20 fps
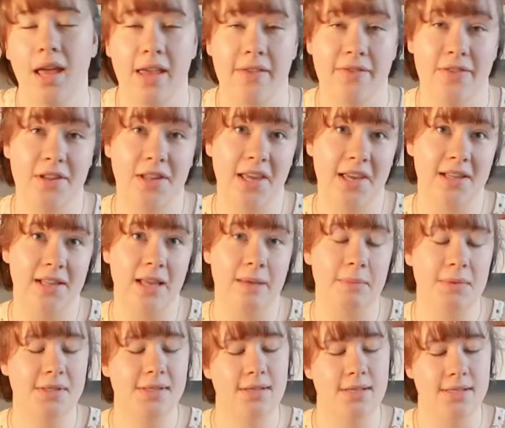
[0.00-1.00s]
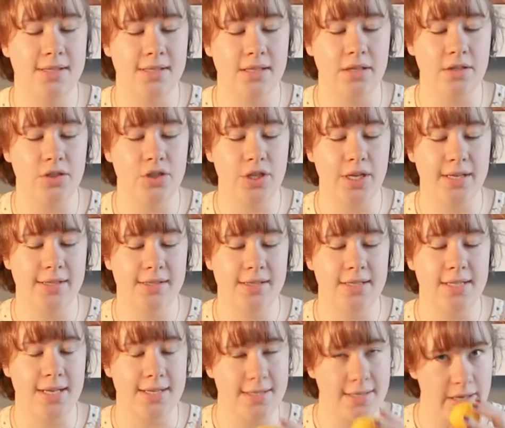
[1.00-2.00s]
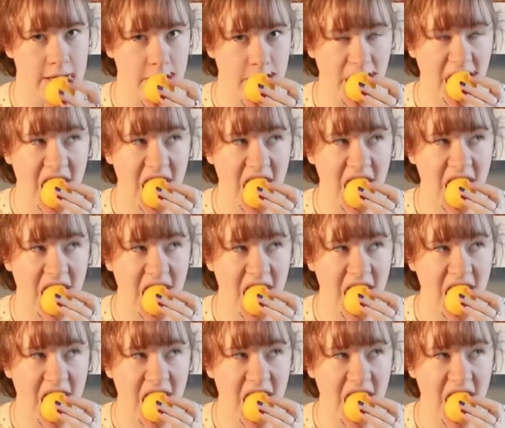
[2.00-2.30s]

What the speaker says: If you like lemons, this is a good chance to test it